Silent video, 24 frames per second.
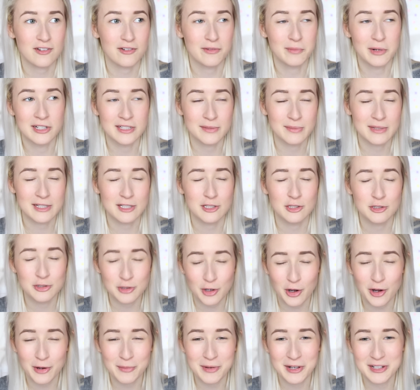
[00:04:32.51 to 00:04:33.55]
reminds me
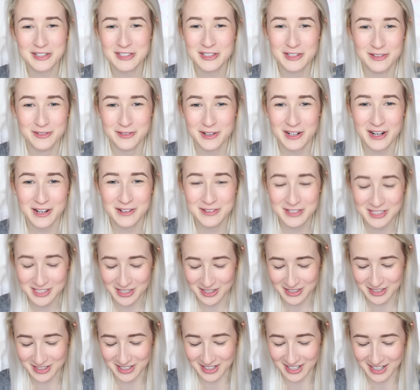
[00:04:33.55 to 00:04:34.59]
so much of when I was
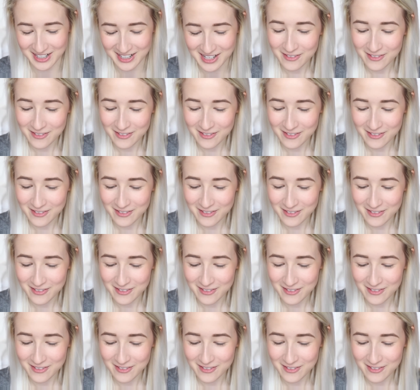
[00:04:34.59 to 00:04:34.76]
younger.